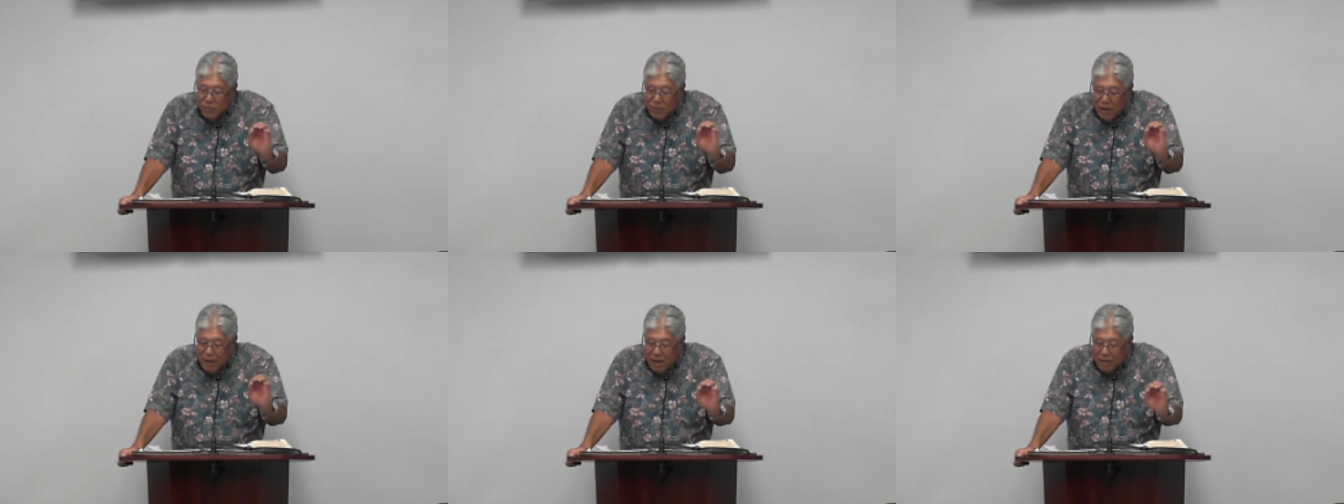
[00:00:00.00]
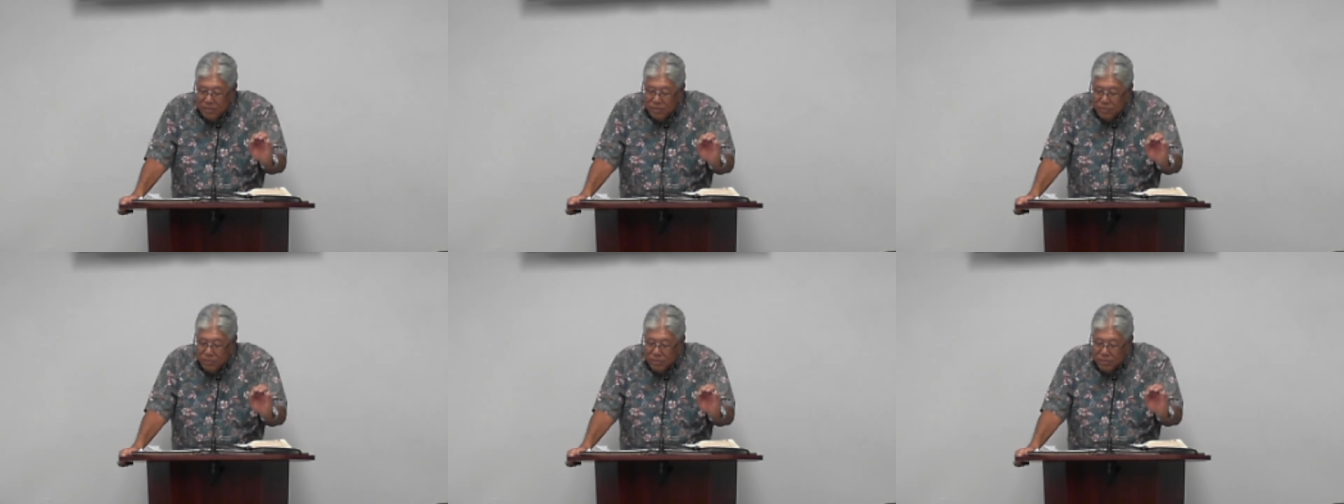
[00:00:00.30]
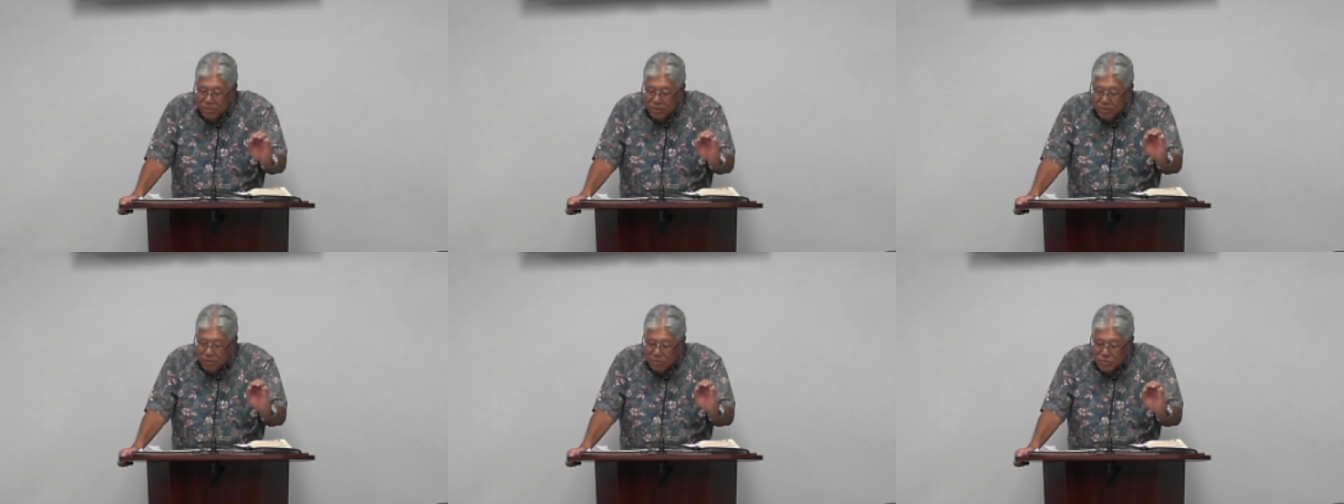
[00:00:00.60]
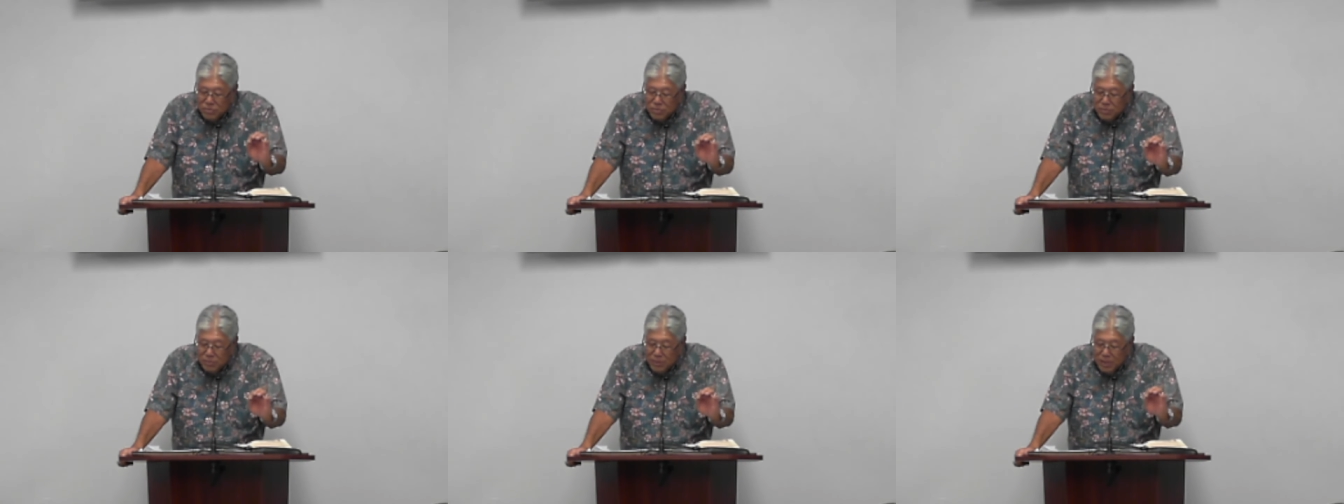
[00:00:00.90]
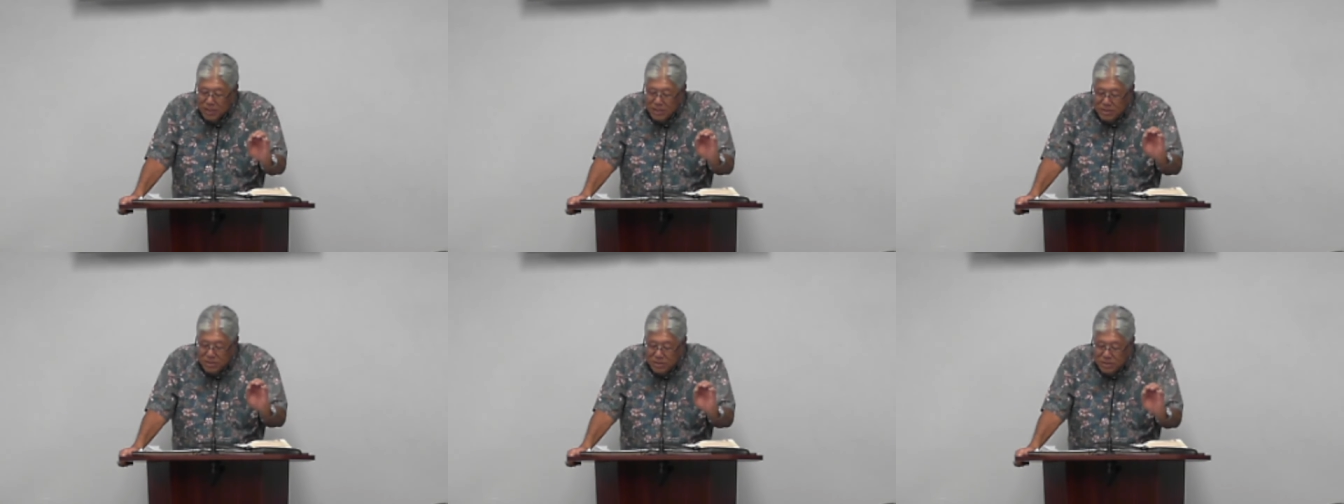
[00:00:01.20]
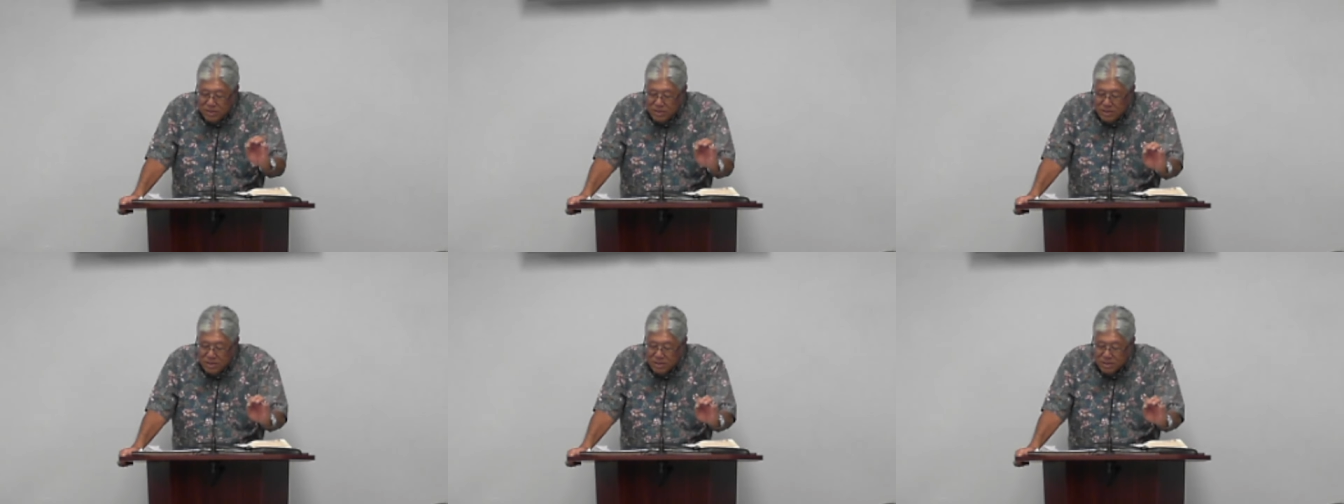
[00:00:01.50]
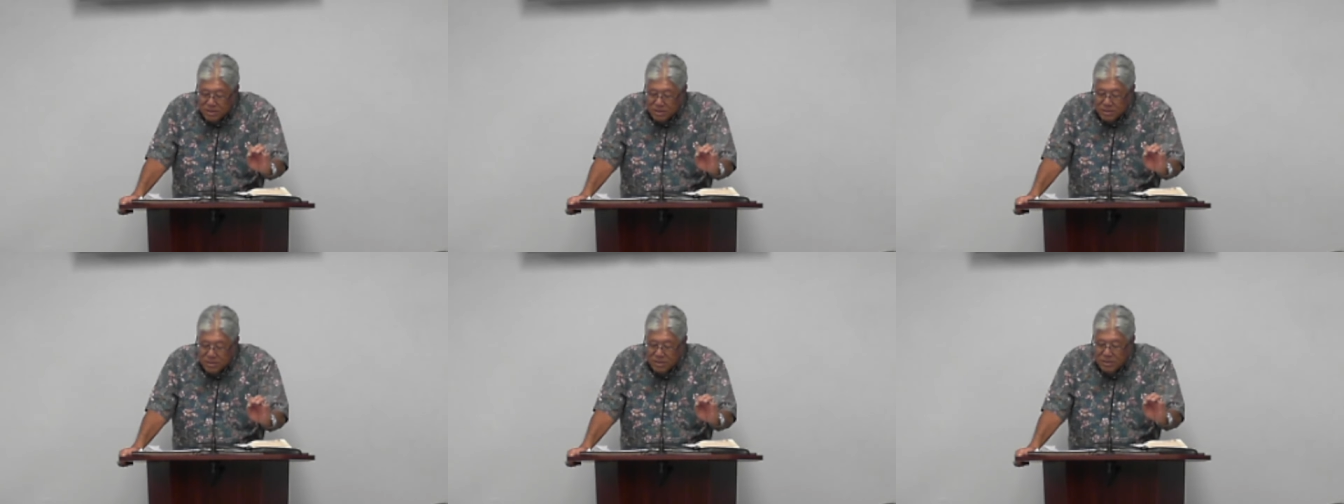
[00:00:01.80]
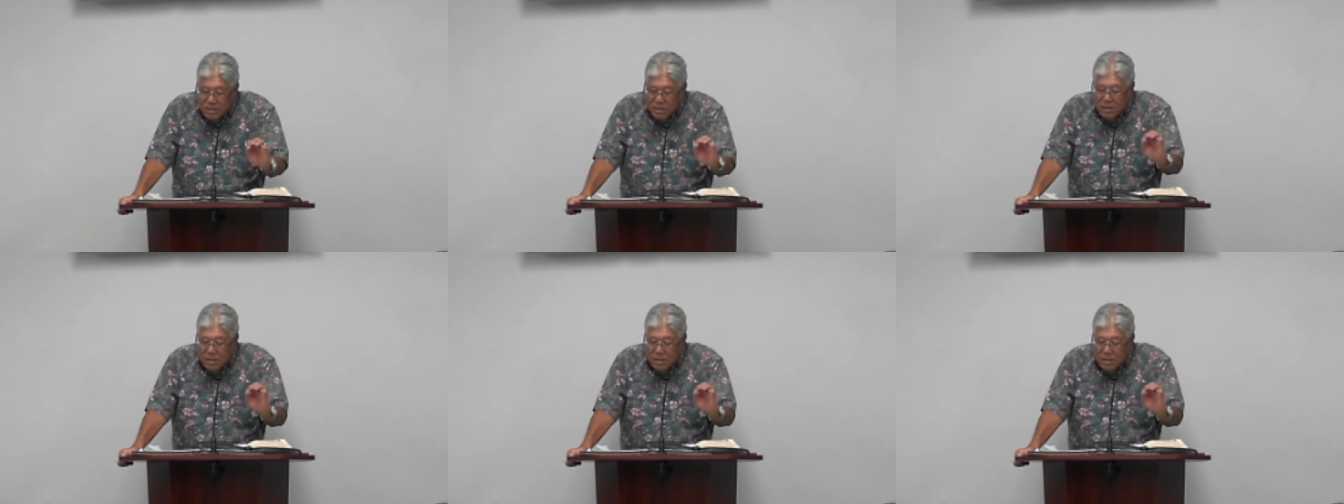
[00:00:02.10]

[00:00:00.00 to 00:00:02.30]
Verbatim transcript: rather, calls to mind Jesus,